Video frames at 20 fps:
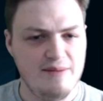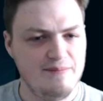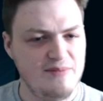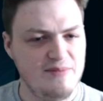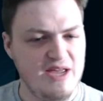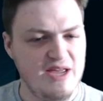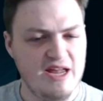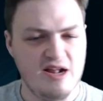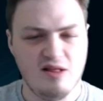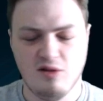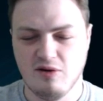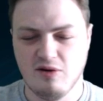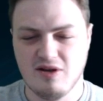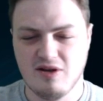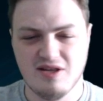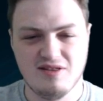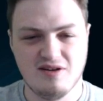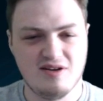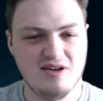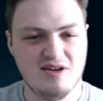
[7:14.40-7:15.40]
and I
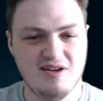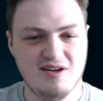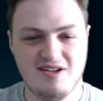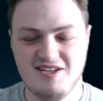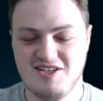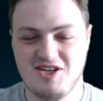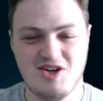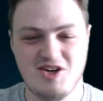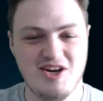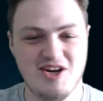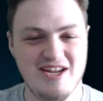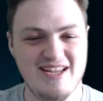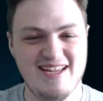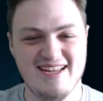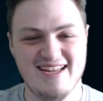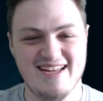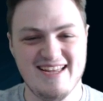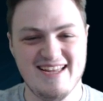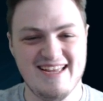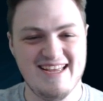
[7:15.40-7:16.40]
look at the Cunning
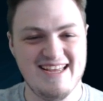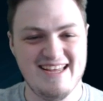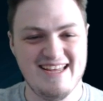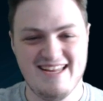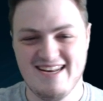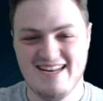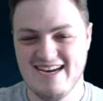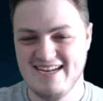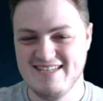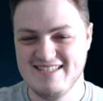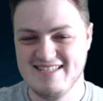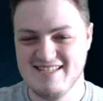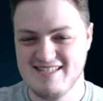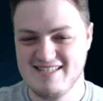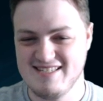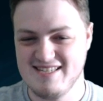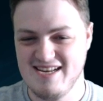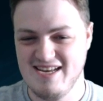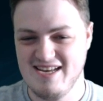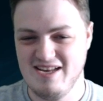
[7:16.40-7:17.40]
tree, and I
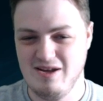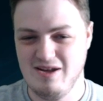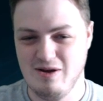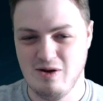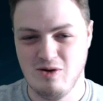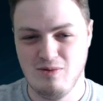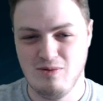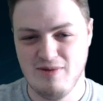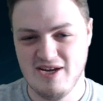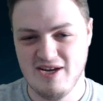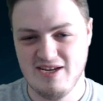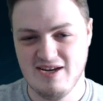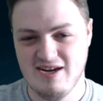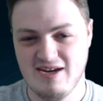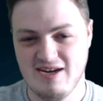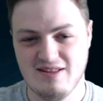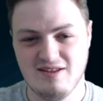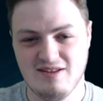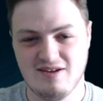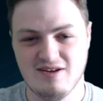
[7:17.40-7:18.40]
just say, oh my
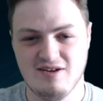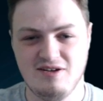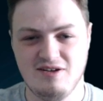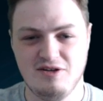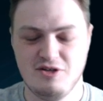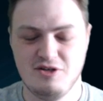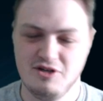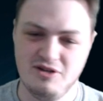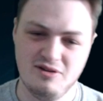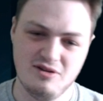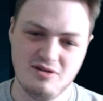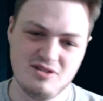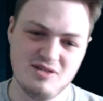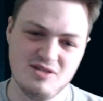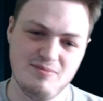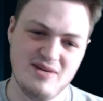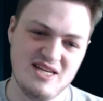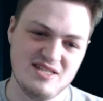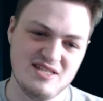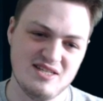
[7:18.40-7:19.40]
god, the Cunning tree looks
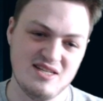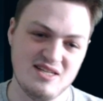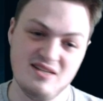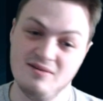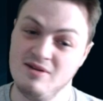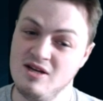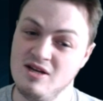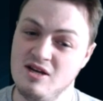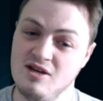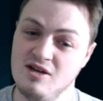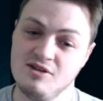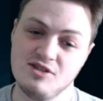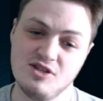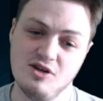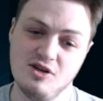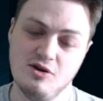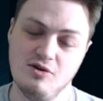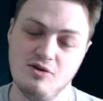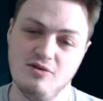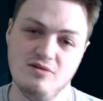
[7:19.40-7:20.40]
amazing.
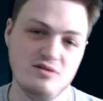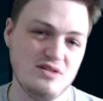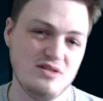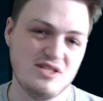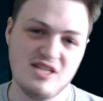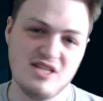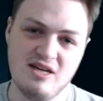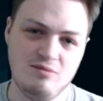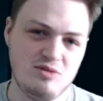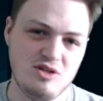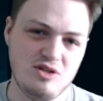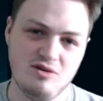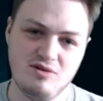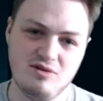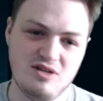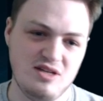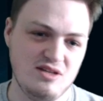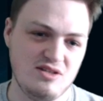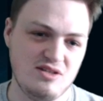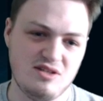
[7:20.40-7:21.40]
So same 2
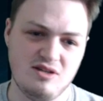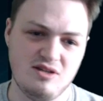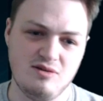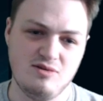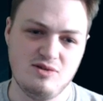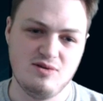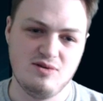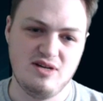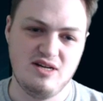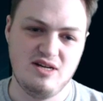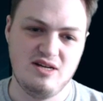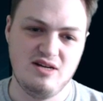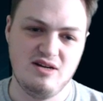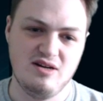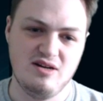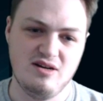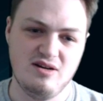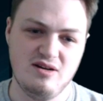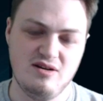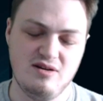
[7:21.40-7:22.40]
Keystones right
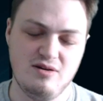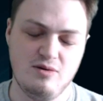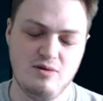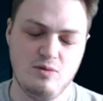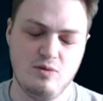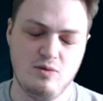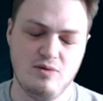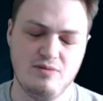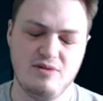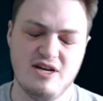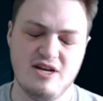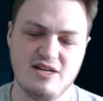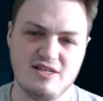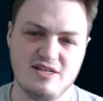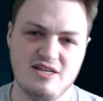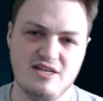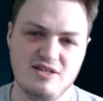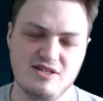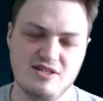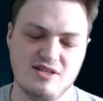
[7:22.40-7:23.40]
here. Well, not
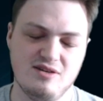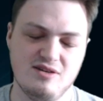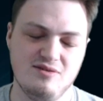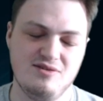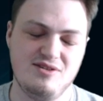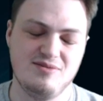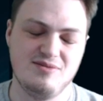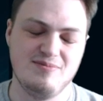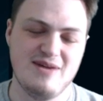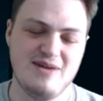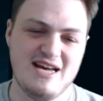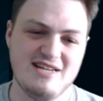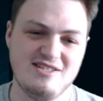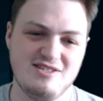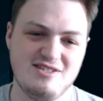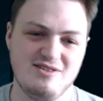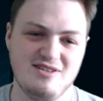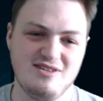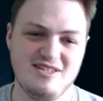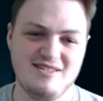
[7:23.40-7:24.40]
Keystones,
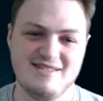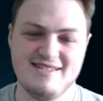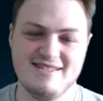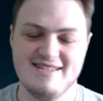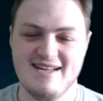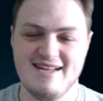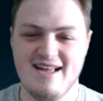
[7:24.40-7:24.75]
Masteries.